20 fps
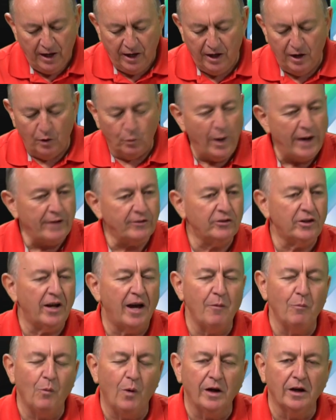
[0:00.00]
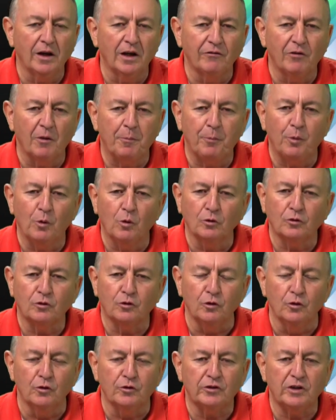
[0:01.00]
West Ham won Liverpool
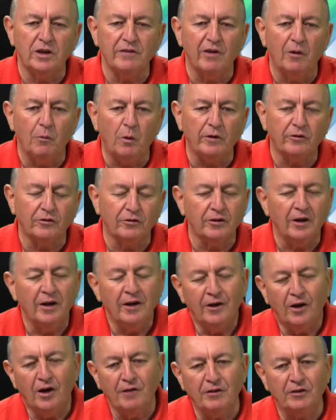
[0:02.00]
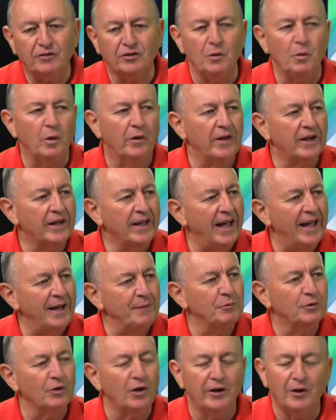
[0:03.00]
2, Steve. I watched, obviously, when the
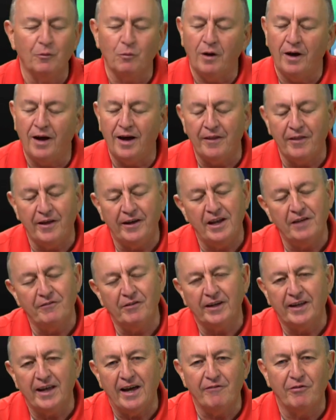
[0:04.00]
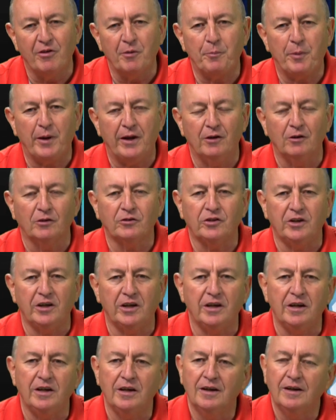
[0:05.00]
game's on, how they never gave the
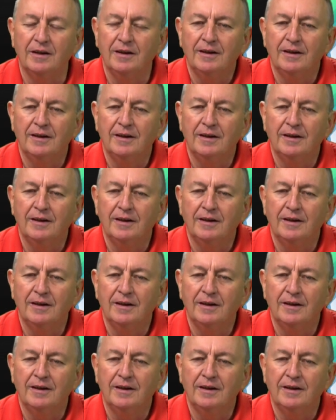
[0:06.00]
penalty.